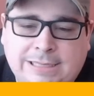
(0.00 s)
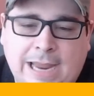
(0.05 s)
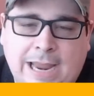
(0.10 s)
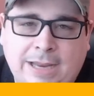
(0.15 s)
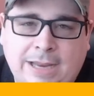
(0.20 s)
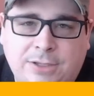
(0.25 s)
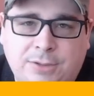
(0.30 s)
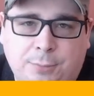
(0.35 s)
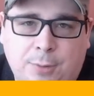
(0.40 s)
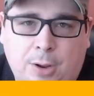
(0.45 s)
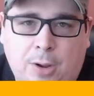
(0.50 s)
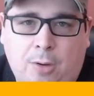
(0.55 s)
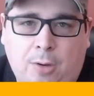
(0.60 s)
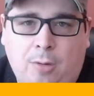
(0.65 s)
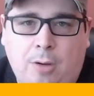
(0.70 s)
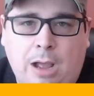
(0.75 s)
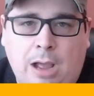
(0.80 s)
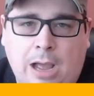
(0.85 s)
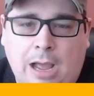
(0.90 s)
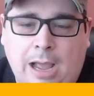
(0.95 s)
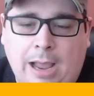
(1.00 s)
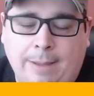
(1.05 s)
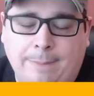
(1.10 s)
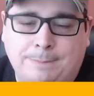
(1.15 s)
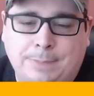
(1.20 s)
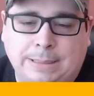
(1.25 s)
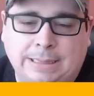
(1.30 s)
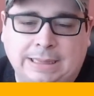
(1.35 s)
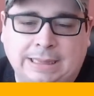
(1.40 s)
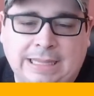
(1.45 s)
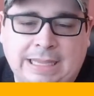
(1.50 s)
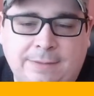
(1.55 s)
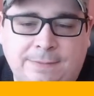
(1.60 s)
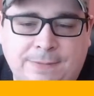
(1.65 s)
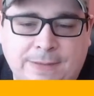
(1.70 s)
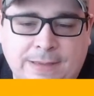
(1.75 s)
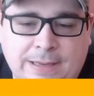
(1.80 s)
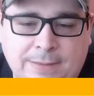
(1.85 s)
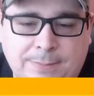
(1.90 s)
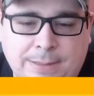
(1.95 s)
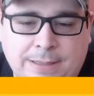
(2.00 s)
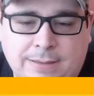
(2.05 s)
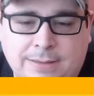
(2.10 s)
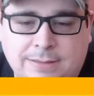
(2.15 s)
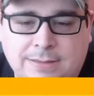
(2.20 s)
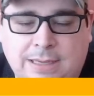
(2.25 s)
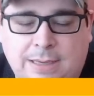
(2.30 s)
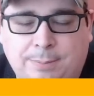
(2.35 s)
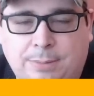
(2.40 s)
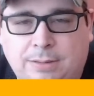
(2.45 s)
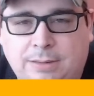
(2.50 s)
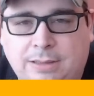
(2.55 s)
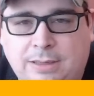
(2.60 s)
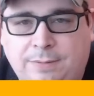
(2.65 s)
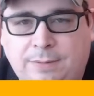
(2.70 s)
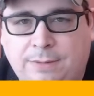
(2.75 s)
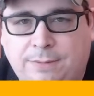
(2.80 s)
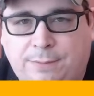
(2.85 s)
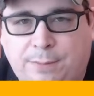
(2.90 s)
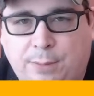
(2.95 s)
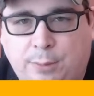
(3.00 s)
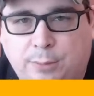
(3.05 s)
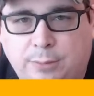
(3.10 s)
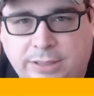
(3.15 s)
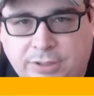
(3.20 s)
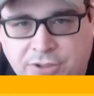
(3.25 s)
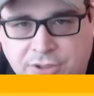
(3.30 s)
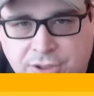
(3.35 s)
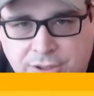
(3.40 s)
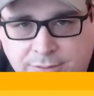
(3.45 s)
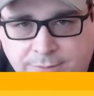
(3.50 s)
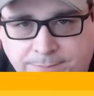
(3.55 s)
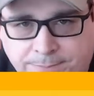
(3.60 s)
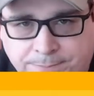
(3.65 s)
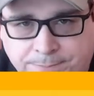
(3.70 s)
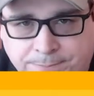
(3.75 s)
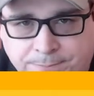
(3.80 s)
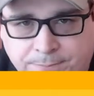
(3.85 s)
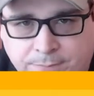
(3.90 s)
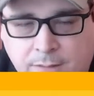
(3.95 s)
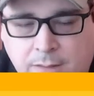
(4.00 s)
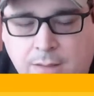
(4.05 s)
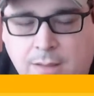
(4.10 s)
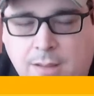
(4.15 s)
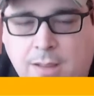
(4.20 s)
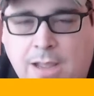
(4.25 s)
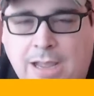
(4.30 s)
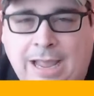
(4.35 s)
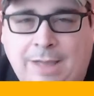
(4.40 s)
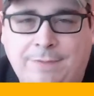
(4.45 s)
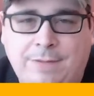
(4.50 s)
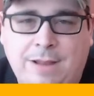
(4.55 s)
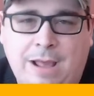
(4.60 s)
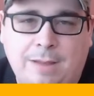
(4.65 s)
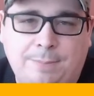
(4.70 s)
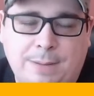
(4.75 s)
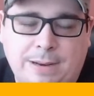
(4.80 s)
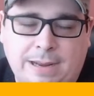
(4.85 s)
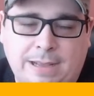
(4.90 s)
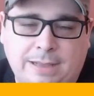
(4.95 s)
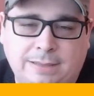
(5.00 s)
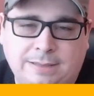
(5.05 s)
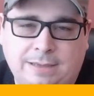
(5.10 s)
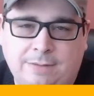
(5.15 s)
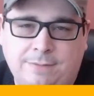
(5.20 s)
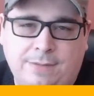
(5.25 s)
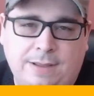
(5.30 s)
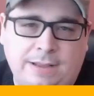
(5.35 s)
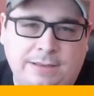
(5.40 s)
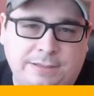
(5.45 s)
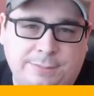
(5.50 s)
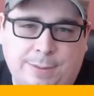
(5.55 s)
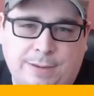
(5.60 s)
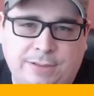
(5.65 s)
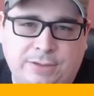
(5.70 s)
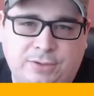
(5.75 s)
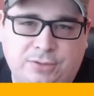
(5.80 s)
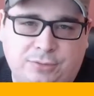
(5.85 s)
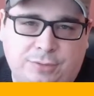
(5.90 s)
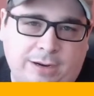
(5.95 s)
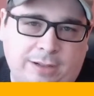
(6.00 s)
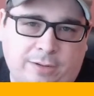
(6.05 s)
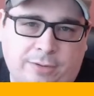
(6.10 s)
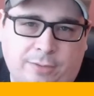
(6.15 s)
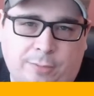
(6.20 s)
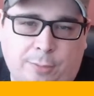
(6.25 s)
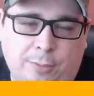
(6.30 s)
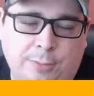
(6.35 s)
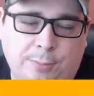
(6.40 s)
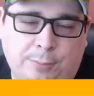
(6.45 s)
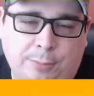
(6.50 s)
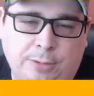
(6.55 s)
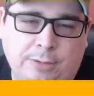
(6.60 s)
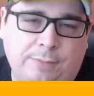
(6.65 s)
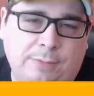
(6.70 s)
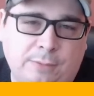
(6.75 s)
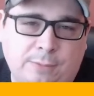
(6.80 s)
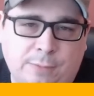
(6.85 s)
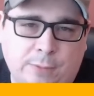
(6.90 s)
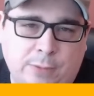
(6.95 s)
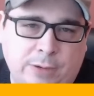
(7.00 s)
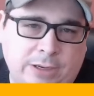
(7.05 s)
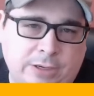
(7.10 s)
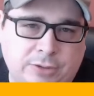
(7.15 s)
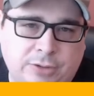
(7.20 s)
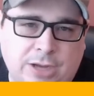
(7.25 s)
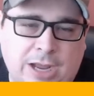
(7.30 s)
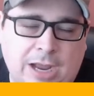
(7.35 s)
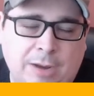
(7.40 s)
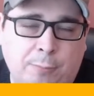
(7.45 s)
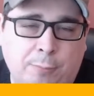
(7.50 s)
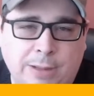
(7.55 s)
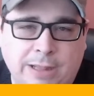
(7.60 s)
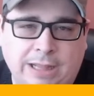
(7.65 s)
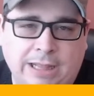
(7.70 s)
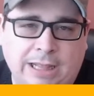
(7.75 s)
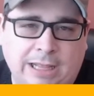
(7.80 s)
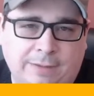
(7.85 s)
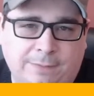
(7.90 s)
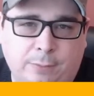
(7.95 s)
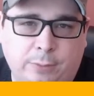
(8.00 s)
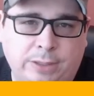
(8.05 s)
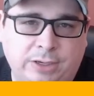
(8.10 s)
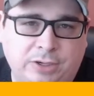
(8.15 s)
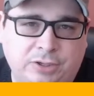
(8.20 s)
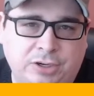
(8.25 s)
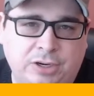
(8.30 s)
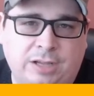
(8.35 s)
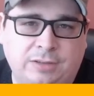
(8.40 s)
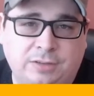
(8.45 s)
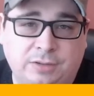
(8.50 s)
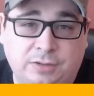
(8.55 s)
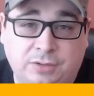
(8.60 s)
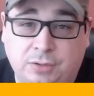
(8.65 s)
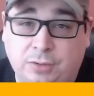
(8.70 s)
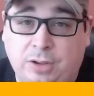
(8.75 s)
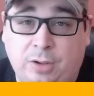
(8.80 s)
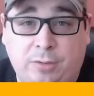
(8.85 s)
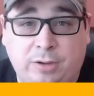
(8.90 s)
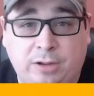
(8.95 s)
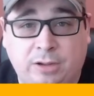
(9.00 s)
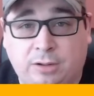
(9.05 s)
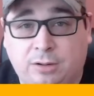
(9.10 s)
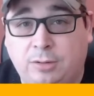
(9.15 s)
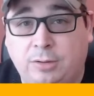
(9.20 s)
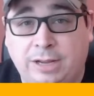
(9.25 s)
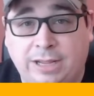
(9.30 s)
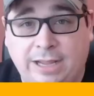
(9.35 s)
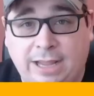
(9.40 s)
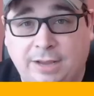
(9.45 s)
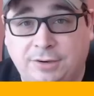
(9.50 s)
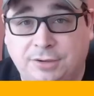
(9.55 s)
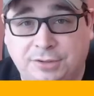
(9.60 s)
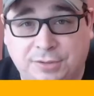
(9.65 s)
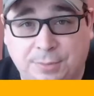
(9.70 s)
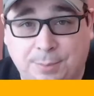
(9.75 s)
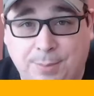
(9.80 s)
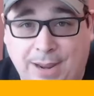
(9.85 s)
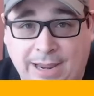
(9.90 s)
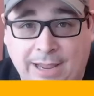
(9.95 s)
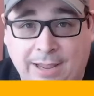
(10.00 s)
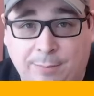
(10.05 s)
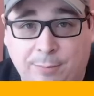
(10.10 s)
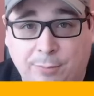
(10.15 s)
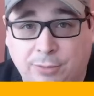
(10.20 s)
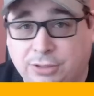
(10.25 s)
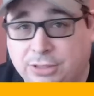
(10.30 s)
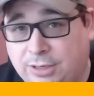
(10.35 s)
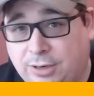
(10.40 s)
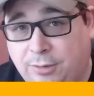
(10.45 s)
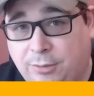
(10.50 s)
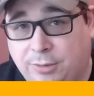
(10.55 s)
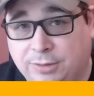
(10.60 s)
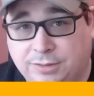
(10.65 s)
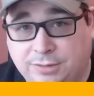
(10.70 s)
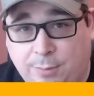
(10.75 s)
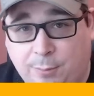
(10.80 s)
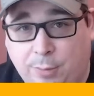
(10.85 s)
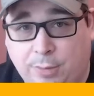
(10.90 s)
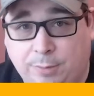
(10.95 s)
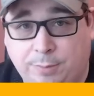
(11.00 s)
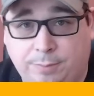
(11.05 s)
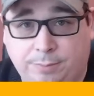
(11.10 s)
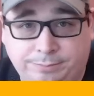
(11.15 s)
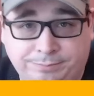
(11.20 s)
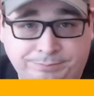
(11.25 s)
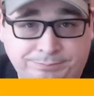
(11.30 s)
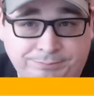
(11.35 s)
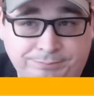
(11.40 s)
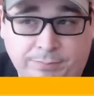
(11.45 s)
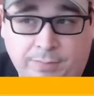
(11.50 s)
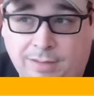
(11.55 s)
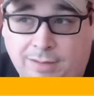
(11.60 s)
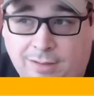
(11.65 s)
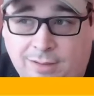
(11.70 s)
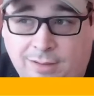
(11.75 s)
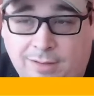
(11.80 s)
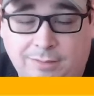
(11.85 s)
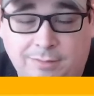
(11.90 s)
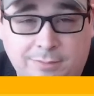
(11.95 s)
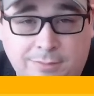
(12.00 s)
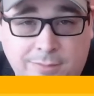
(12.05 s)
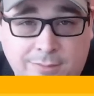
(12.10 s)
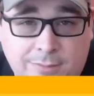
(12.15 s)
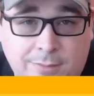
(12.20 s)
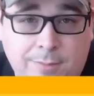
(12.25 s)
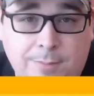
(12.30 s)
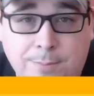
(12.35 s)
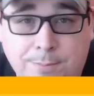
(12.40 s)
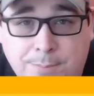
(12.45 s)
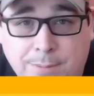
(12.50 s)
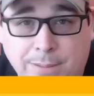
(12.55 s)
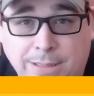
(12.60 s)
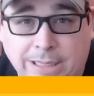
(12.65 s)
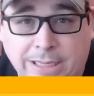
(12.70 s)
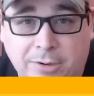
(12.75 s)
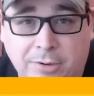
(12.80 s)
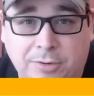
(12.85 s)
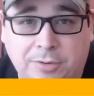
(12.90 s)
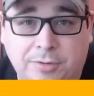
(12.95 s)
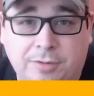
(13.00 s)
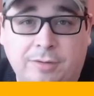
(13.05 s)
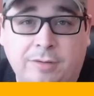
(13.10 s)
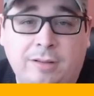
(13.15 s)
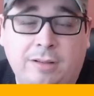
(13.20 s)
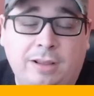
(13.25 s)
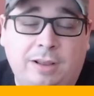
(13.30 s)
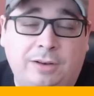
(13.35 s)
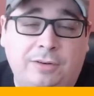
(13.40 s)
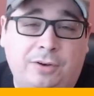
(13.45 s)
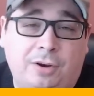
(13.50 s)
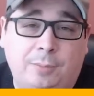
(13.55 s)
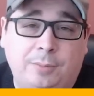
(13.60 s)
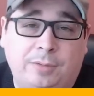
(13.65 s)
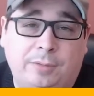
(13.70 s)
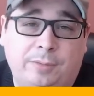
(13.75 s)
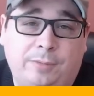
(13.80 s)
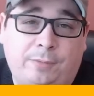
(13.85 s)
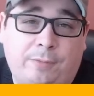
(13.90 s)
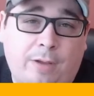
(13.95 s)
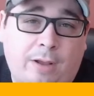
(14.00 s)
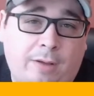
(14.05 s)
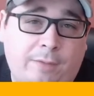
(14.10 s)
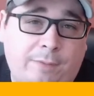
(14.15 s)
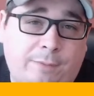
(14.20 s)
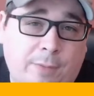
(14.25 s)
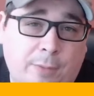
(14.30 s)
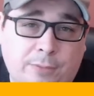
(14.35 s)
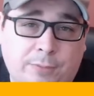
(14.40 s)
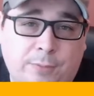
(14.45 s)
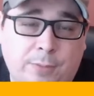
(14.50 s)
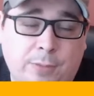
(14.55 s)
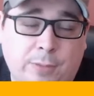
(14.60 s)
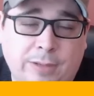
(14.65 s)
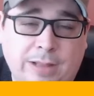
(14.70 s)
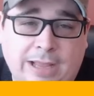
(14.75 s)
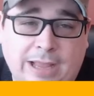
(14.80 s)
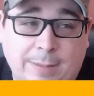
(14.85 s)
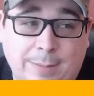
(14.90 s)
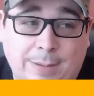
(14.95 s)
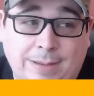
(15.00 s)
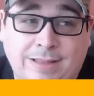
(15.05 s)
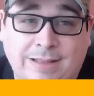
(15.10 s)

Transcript: Saints Row, I believe in because I believe in Volition. I have not been as convinced by the trailer or the preview footage. I really like Volition as a studio, including Agents of Mayhem, which I know is somewhat uh, beleaguered in terms of uh, folks viewing that game.